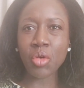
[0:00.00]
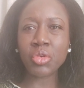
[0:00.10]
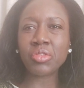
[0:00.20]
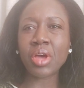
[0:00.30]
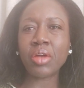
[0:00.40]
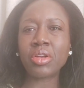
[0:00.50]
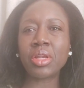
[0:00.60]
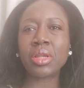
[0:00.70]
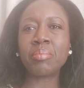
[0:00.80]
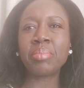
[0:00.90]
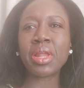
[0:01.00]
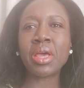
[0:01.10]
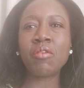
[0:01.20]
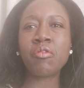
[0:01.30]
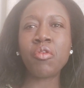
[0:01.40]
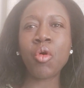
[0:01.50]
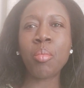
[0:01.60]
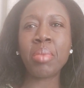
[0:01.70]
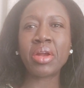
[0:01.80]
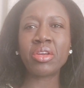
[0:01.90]
who is currently playing
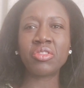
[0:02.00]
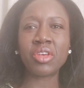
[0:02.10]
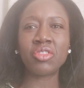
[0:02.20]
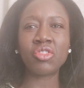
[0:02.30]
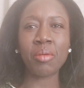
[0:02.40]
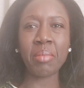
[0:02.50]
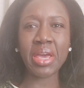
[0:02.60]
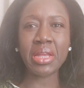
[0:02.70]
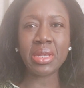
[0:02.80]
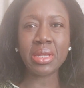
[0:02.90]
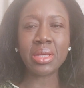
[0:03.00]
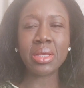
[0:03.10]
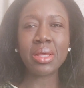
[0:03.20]
for Paris Saint-Germain,